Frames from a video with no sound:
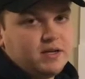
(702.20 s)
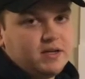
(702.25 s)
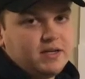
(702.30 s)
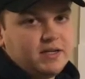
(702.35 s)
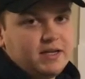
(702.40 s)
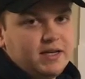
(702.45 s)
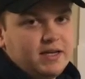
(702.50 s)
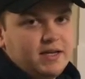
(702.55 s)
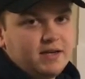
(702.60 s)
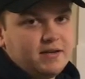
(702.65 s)

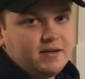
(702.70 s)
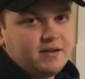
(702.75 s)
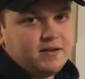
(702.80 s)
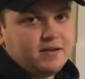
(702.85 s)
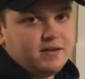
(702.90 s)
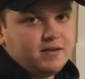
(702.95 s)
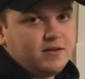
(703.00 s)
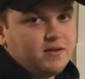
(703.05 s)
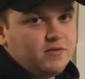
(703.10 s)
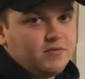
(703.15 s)
done yet.
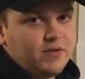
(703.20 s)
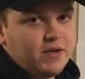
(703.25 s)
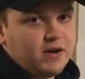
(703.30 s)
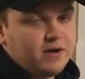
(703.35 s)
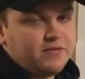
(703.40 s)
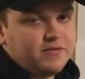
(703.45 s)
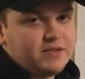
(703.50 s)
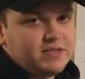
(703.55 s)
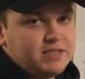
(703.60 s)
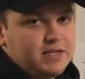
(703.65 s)
None
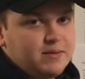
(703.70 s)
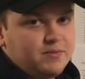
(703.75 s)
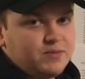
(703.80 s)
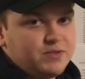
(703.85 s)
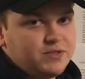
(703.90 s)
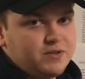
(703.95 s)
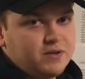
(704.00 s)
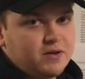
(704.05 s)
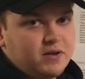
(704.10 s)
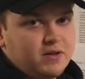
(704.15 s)
of the
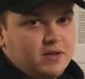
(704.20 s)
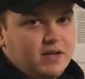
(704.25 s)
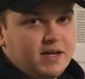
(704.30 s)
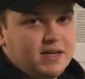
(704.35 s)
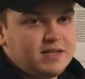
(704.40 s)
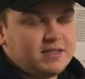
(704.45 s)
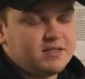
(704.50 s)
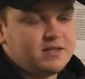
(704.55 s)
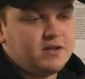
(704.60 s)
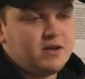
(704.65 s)
samples in our
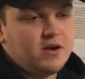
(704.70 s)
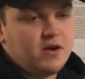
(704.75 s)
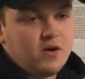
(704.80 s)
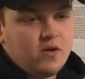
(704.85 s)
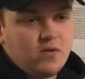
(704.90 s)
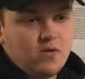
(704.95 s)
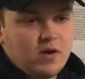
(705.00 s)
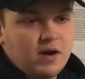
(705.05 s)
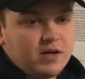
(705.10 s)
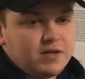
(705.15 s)
class
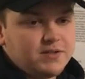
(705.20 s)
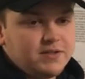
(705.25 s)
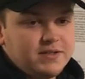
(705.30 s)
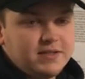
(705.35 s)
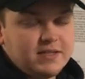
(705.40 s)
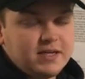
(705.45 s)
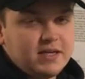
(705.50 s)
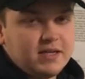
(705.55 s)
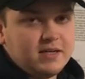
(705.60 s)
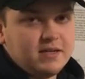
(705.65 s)
were actually
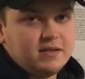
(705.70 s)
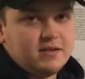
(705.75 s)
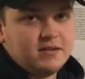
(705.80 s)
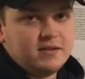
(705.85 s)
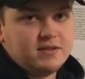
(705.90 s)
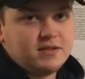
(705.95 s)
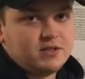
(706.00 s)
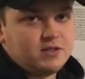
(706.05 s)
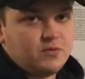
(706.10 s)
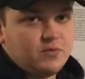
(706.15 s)
done,
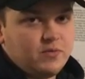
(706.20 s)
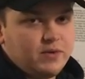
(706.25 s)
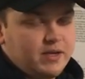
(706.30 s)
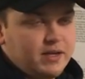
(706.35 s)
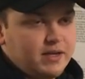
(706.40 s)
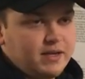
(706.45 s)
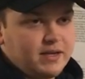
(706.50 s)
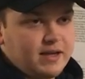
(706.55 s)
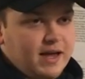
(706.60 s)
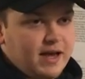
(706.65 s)
so we
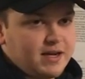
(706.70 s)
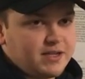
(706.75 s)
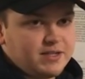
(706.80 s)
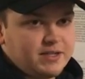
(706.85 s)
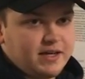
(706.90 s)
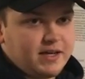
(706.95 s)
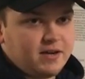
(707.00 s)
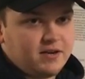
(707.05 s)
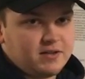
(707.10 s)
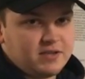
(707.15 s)
didn't
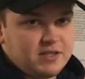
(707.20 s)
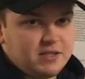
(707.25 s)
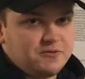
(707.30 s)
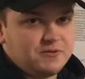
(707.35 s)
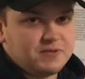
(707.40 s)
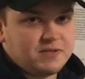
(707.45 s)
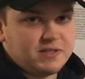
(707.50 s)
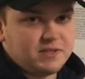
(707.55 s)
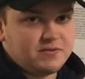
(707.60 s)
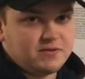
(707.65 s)
actually get our
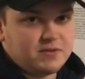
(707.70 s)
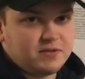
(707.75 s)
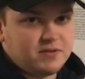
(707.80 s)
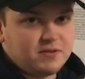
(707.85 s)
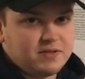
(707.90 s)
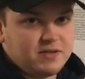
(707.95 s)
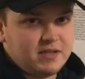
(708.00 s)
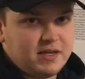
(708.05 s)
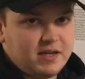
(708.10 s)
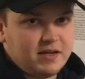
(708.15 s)
sequencing
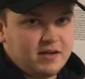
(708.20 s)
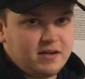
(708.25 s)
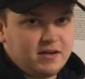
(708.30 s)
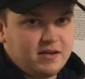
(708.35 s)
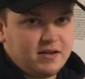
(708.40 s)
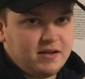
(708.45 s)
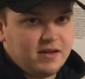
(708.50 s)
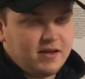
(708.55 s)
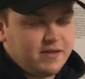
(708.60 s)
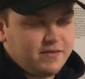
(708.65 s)
results yet.
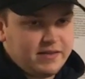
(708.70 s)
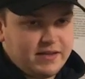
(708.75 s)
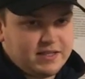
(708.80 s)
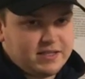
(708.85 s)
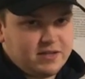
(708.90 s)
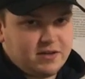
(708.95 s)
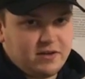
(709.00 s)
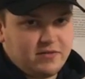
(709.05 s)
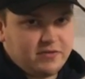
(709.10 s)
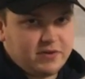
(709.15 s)
They
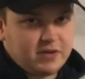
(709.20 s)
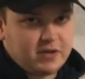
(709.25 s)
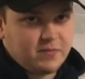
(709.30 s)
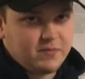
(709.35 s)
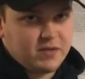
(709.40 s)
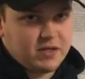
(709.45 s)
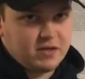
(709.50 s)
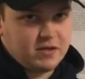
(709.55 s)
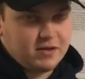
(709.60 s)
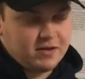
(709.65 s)
still haven't come
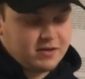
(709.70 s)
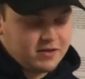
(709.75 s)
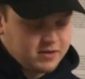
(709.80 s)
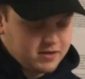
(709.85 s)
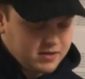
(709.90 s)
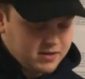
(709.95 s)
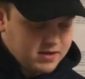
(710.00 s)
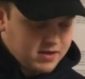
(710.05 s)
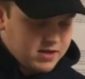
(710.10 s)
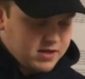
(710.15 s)
in.
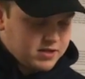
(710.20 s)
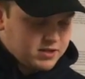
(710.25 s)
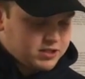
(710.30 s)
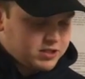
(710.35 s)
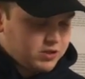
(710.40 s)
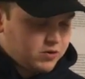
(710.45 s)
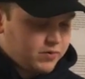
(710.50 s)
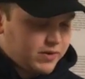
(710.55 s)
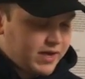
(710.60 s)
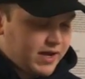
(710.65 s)

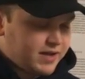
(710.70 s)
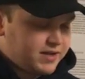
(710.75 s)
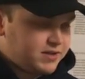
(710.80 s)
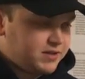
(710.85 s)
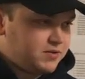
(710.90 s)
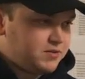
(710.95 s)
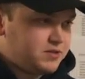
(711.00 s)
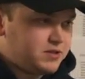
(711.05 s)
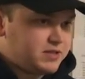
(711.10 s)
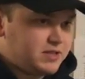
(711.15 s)
So we had to
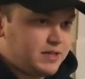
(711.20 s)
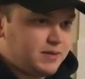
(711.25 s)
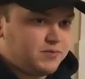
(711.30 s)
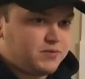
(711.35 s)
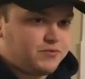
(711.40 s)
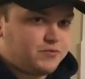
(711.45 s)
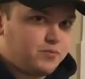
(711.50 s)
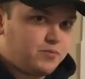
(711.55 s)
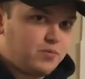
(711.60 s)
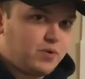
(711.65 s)
use
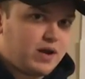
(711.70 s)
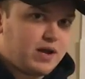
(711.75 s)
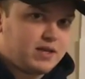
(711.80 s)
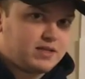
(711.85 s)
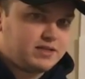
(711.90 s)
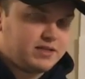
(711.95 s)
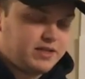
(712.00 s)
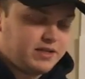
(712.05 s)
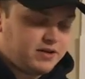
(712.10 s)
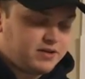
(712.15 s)
samples from
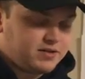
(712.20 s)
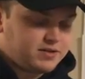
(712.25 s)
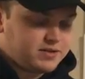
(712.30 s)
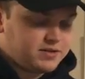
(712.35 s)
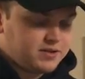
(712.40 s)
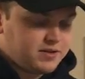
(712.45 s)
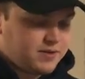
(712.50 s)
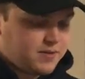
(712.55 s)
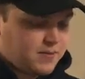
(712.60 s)
past years